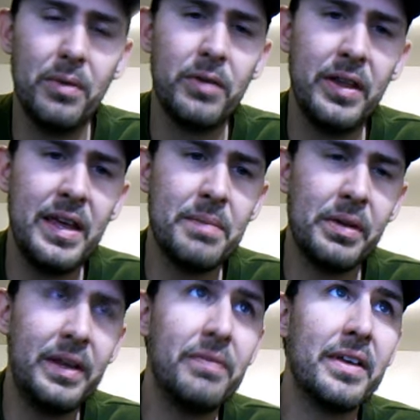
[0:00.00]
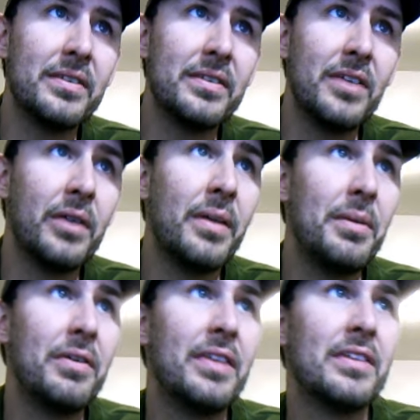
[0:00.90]
really believe this. So let me
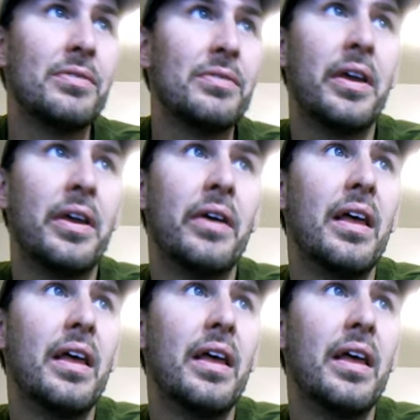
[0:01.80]
read this for you.